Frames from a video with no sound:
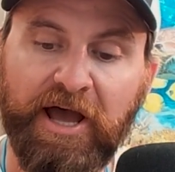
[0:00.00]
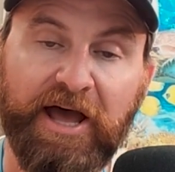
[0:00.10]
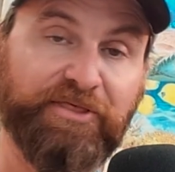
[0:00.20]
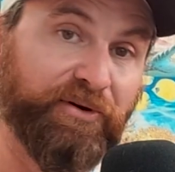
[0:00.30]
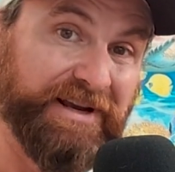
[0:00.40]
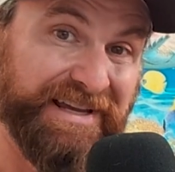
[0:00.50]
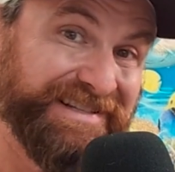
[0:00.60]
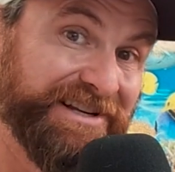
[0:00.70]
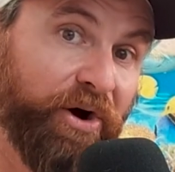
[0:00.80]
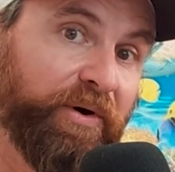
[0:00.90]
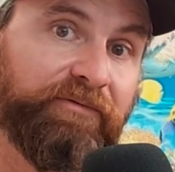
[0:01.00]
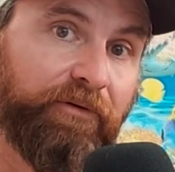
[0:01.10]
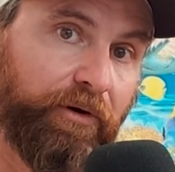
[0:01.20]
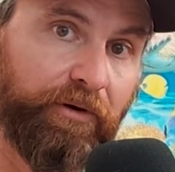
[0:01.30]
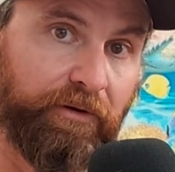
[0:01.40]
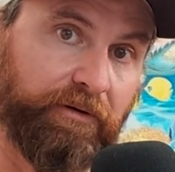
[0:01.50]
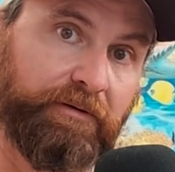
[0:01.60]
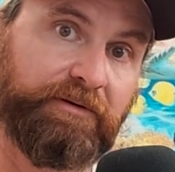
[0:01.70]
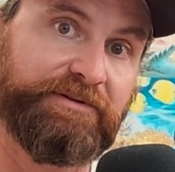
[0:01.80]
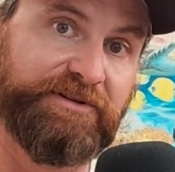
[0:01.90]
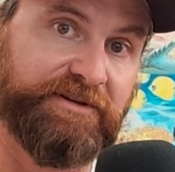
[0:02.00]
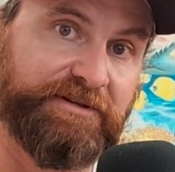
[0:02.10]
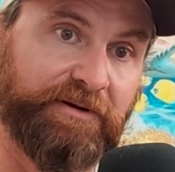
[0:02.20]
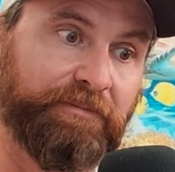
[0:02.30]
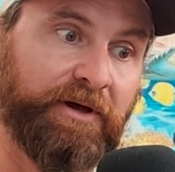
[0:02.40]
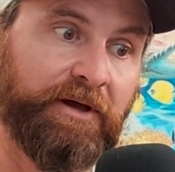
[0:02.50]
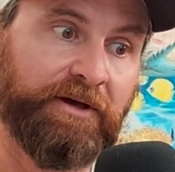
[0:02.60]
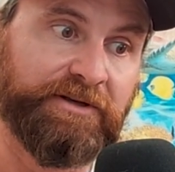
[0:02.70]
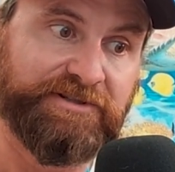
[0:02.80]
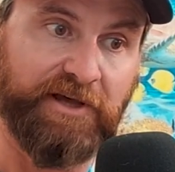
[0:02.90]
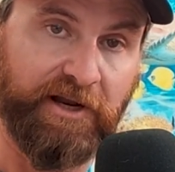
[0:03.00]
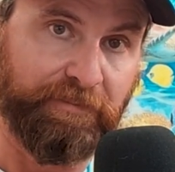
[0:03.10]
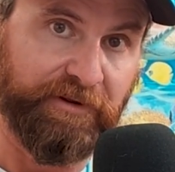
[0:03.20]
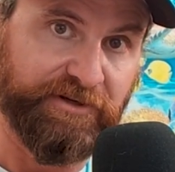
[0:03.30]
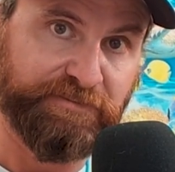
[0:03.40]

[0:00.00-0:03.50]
There is no inverter system set up on this